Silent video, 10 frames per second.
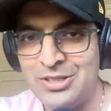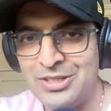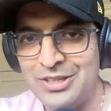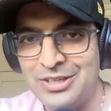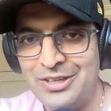
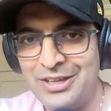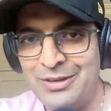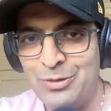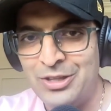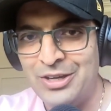idea,
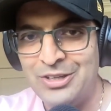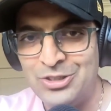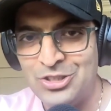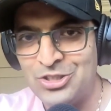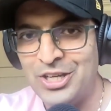and when the
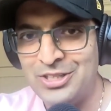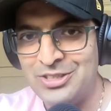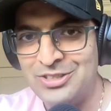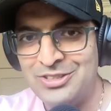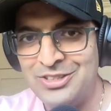idea
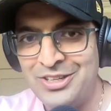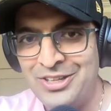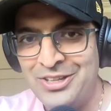changes,